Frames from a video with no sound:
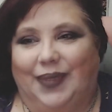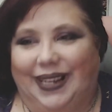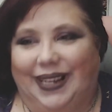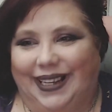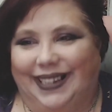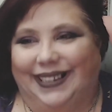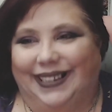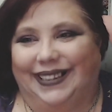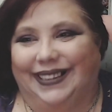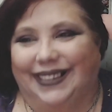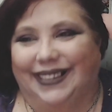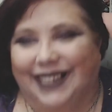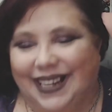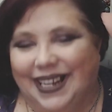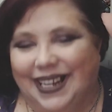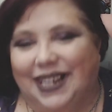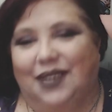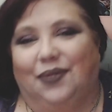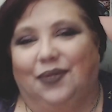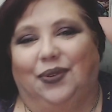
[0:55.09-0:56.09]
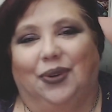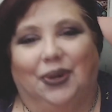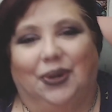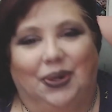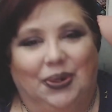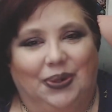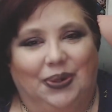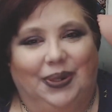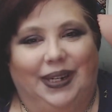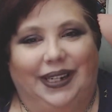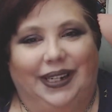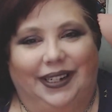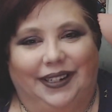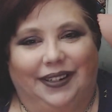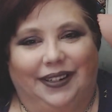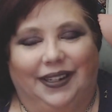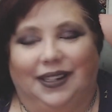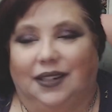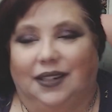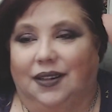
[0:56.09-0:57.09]
If you're new
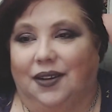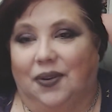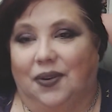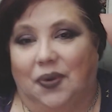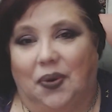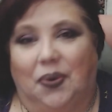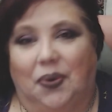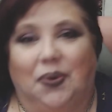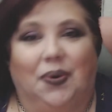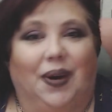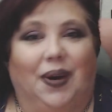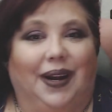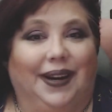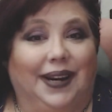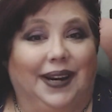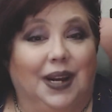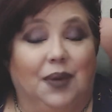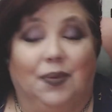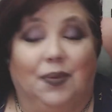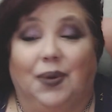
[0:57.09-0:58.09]
here and you don't know who I am,